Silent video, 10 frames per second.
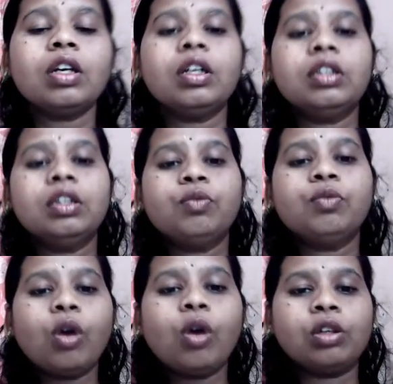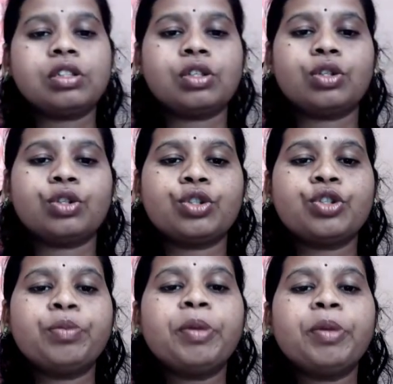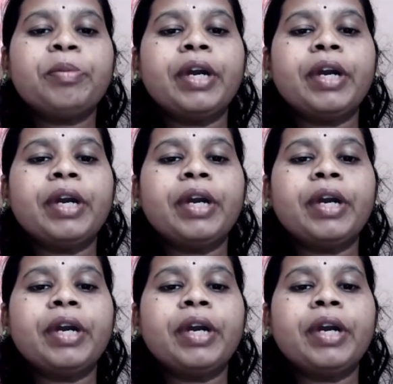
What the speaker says: the walls should be made